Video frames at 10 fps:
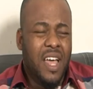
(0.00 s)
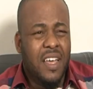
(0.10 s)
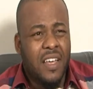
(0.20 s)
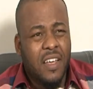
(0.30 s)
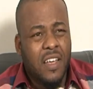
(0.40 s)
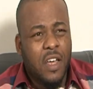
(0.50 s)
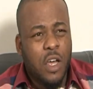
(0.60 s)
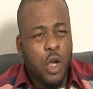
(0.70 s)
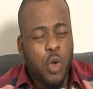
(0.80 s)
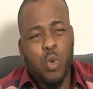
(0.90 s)
Eh?
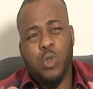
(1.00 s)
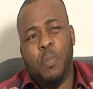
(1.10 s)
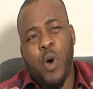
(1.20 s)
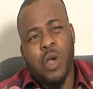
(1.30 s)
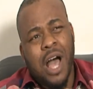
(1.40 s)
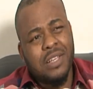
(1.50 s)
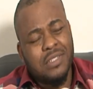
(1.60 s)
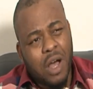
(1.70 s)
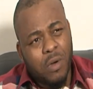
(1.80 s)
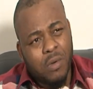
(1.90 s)
You want to burn your house
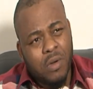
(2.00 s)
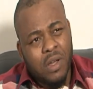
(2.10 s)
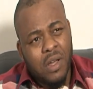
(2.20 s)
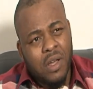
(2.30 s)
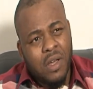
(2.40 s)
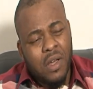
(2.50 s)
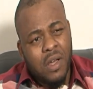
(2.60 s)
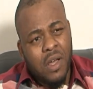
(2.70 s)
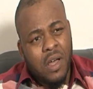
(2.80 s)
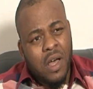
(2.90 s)
down?
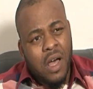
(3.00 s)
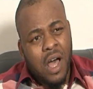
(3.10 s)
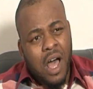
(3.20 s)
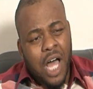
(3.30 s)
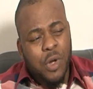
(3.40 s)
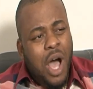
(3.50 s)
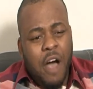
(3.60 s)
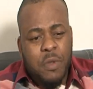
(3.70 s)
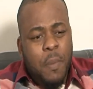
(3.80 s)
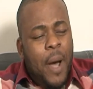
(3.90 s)
I don't
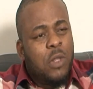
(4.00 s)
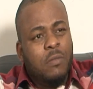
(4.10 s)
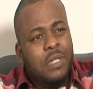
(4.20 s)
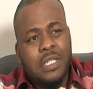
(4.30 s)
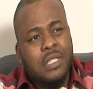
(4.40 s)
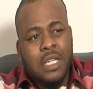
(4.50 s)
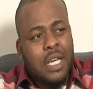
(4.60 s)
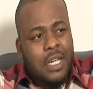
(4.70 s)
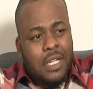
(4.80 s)
have the part of this